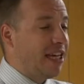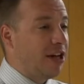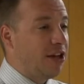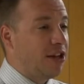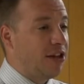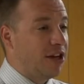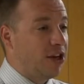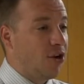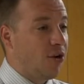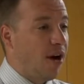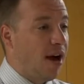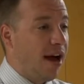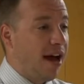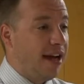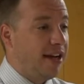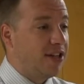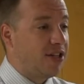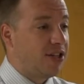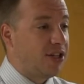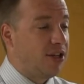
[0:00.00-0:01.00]
other than
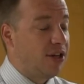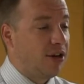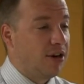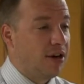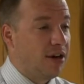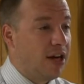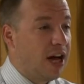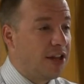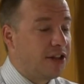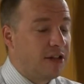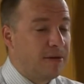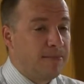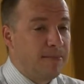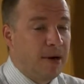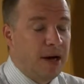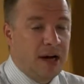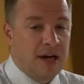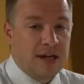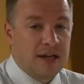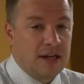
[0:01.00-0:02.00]
Christ, you're nothing
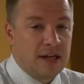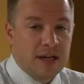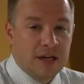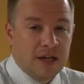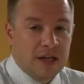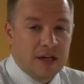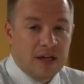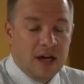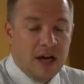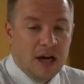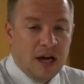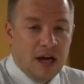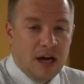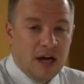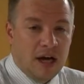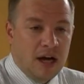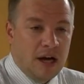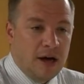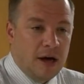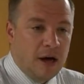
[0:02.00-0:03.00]
but
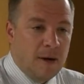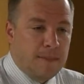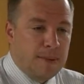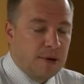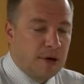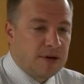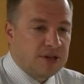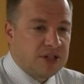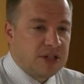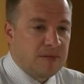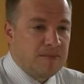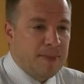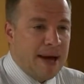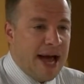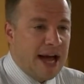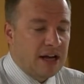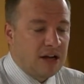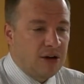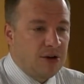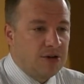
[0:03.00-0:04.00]
uh, a, person
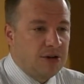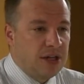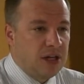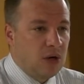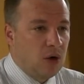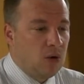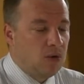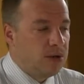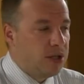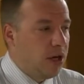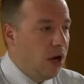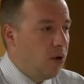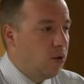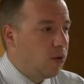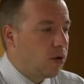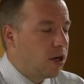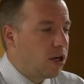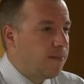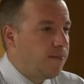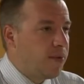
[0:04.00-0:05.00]
back under the old
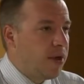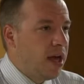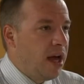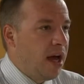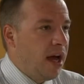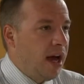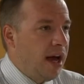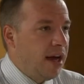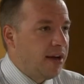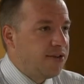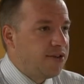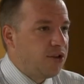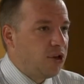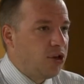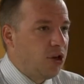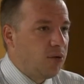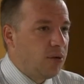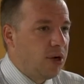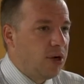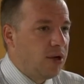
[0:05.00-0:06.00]
yoke. Yes. And so
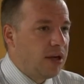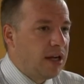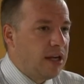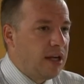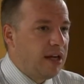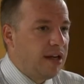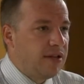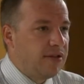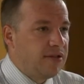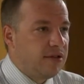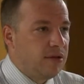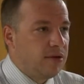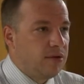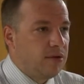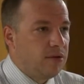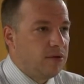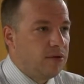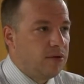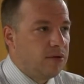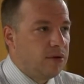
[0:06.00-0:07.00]
you really need
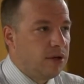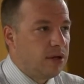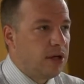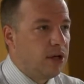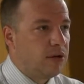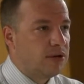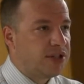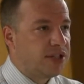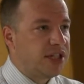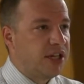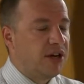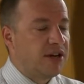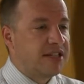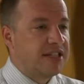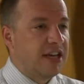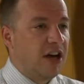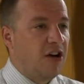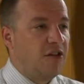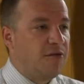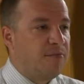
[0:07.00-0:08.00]
to, you know, see
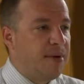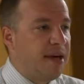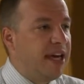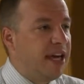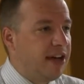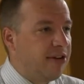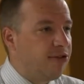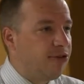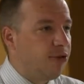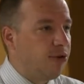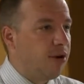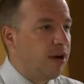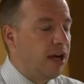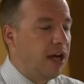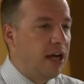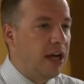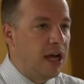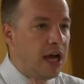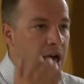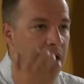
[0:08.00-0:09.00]
yourself being
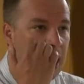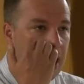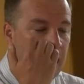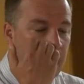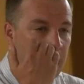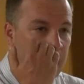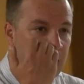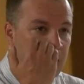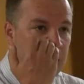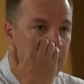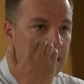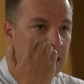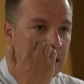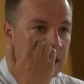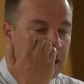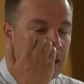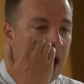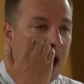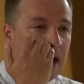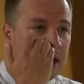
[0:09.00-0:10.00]
free and
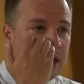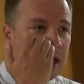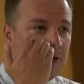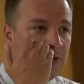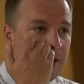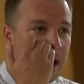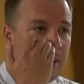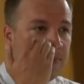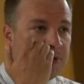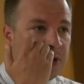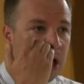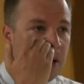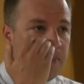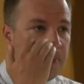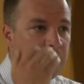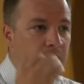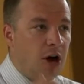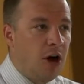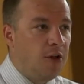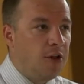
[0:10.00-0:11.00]
not get wrapped up
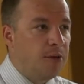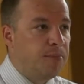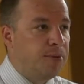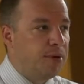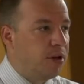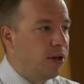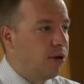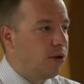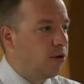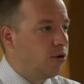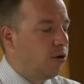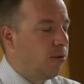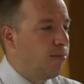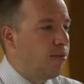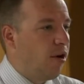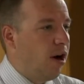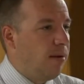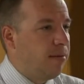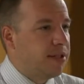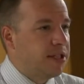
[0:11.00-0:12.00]
in all the political
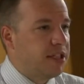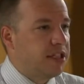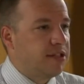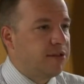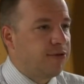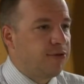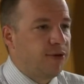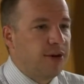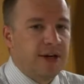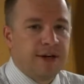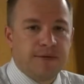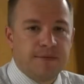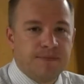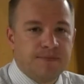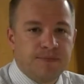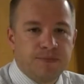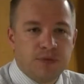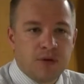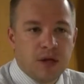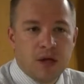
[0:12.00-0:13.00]
promises of freedom.
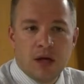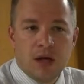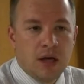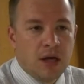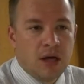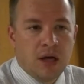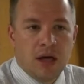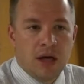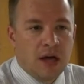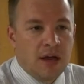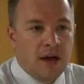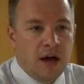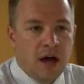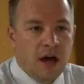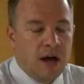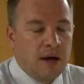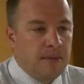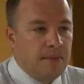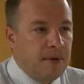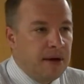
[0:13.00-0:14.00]
Yeah.
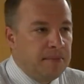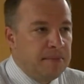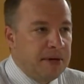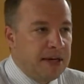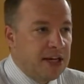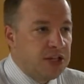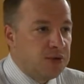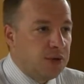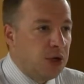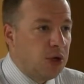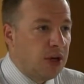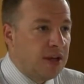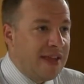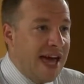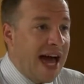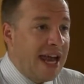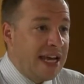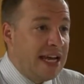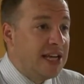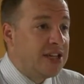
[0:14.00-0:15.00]
Um, because really
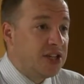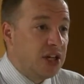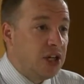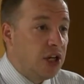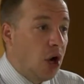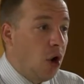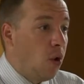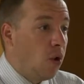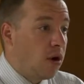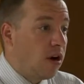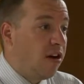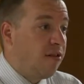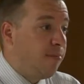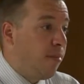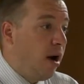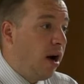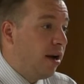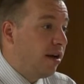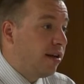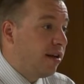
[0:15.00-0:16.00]
that is a yoke of
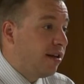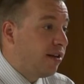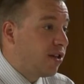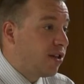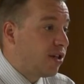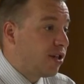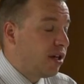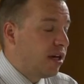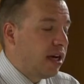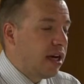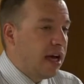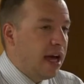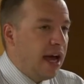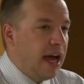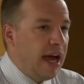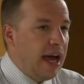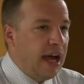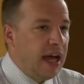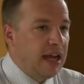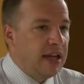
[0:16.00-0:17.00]
bondage. Sure.
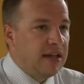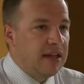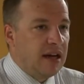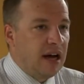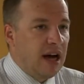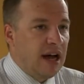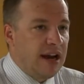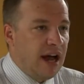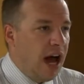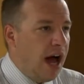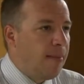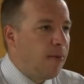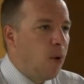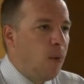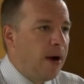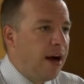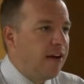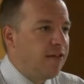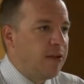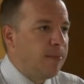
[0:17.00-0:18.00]
And uh, now I'm
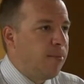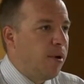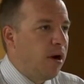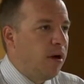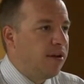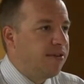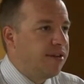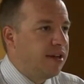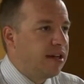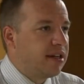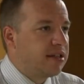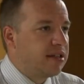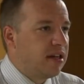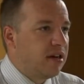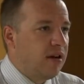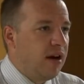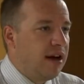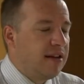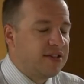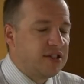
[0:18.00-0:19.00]
aware of the politics. You
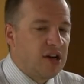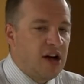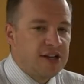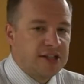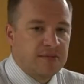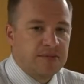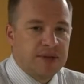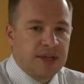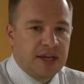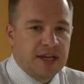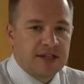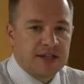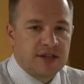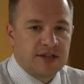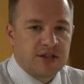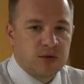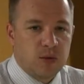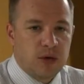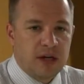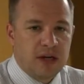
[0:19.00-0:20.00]
know, I saw some things
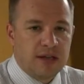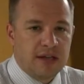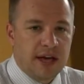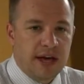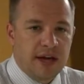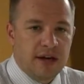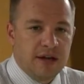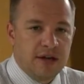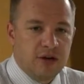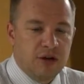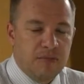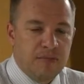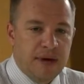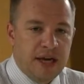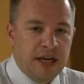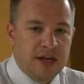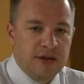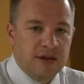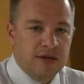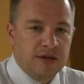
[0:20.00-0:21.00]
this week that you know
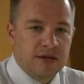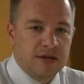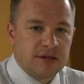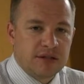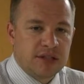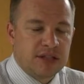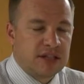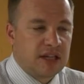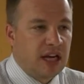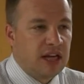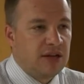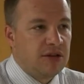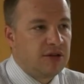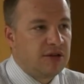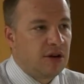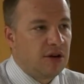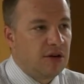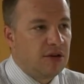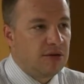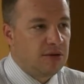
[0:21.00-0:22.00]
make your skin
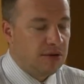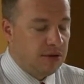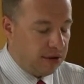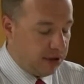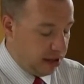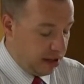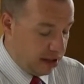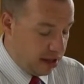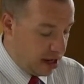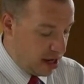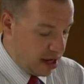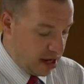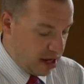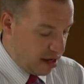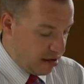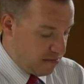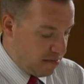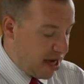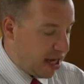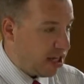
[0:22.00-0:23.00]
curdle yeah. and mm
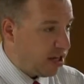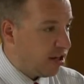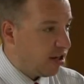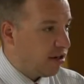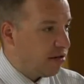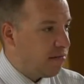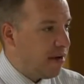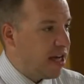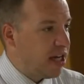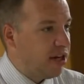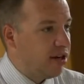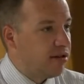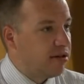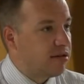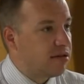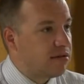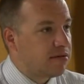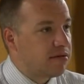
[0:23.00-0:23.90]
-hmm. make your make your